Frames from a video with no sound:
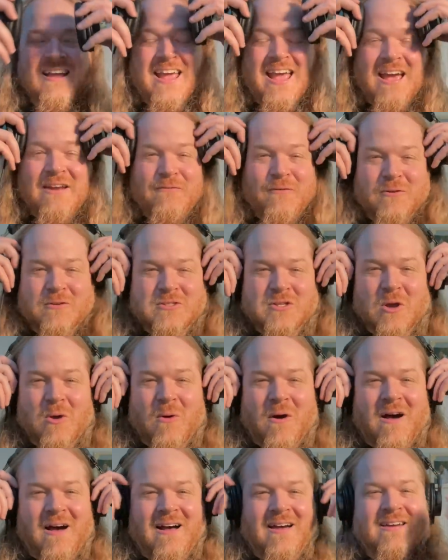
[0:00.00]
Headphones
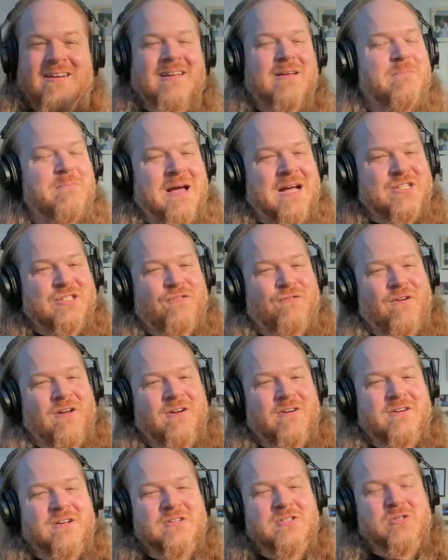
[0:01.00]
go on. Magic
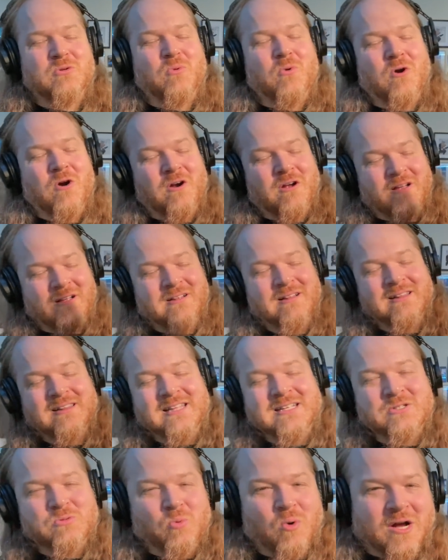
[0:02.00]
Finger does the work.
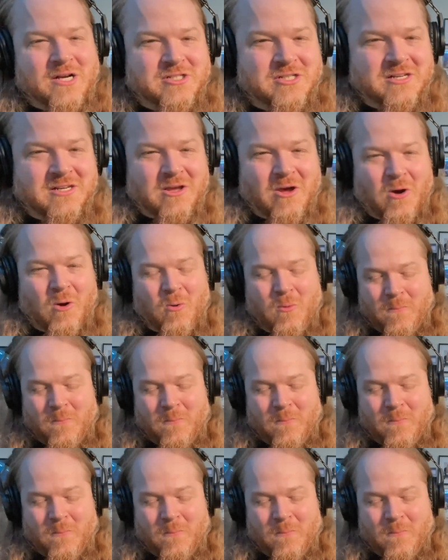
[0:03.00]
Let's watch it go.